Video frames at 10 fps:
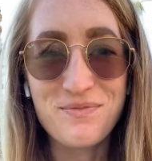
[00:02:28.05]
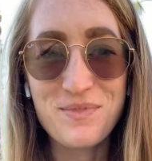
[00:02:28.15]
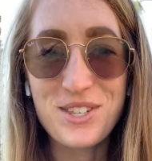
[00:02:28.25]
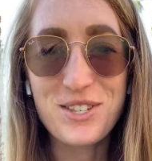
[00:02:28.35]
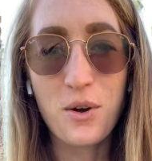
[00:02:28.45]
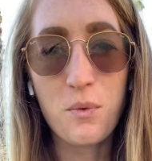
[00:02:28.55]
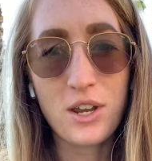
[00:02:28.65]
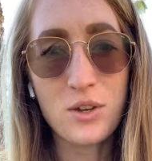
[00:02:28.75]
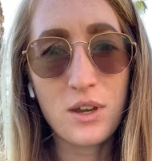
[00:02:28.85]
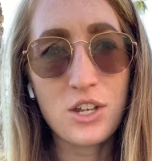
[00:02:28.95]
So what
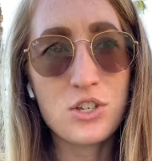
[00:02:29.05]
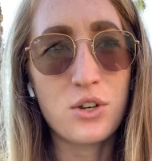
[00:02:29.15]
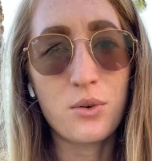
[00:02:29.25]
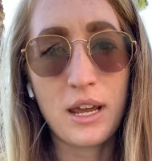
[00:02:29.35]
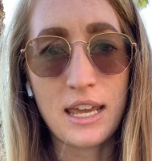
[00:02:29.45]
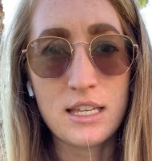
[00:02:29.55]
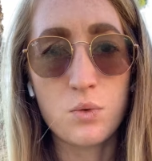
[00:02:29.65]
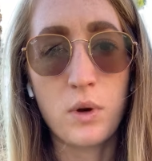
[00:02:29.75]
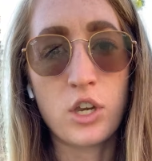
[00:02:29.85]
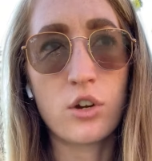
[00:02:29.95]
you can do is
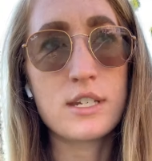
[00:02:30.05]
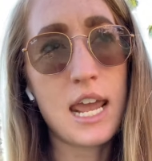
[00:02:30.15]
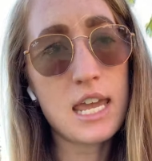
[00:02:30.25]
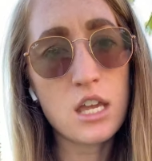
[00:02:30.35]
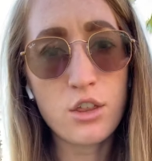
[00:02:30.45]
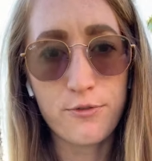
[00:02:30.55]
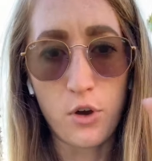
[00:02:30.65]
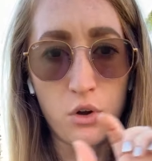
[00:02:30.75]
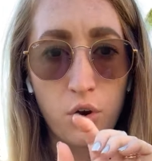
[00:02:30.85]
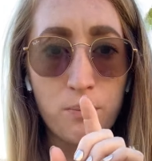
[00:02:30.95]
when you're taking the
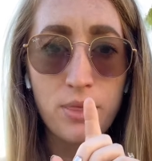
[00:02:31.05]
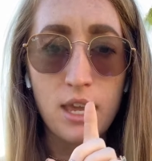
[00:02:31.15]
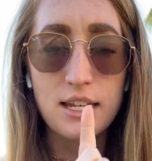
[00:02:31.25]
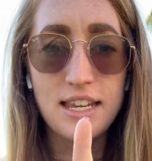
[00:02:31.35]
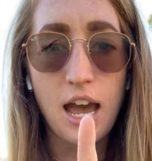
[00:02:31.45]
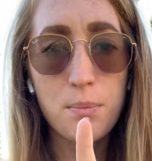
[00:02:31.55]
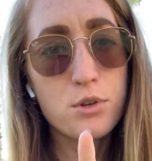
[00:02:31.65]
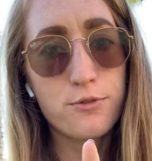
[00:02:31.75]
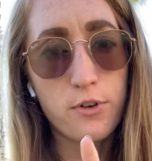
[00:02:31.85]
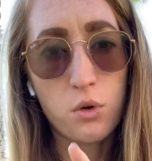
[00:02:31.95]
photo, tap
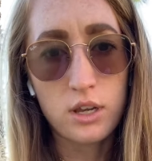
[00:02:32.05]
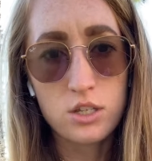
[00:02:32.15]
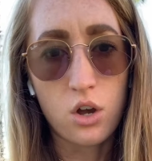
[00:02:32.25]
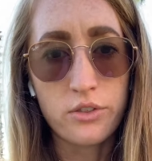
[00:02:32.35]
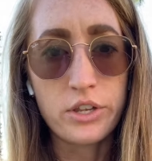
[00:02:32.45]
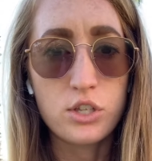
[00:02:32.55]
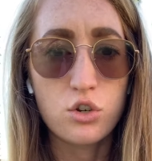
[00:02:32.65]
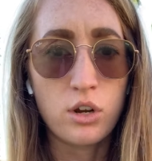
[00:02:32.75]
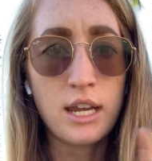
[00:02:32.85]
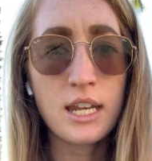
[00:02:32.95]
to focus on the
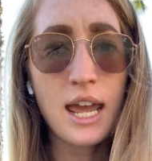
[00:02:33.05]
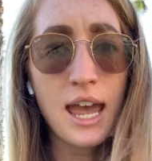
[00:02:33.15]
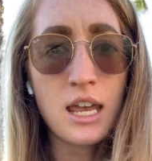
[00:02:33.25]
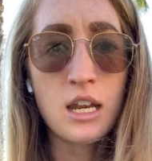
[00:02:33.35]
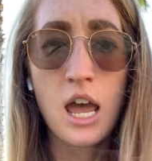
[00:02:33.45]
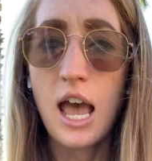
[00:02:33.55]
screen, and